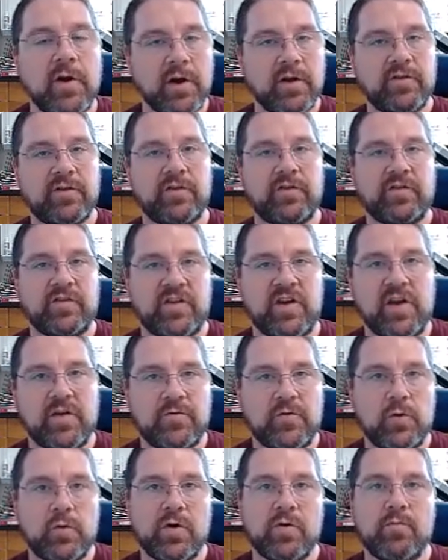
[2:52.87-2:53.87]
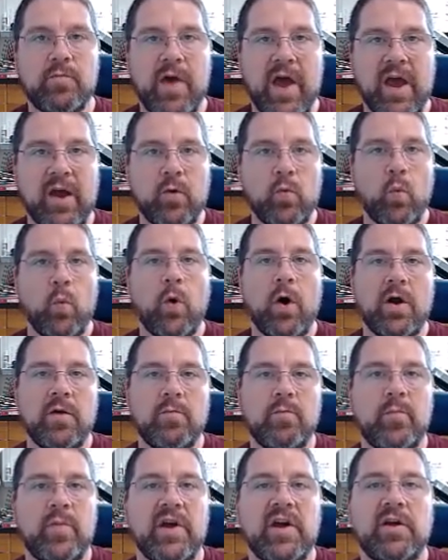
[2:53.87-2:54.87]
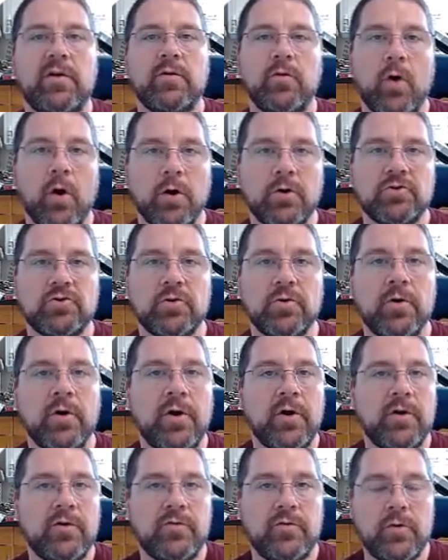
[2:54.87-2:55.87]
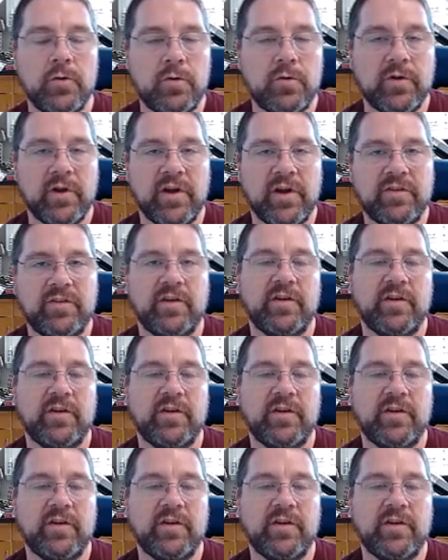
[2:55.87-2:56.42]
to see if you can make one big larger nucleus.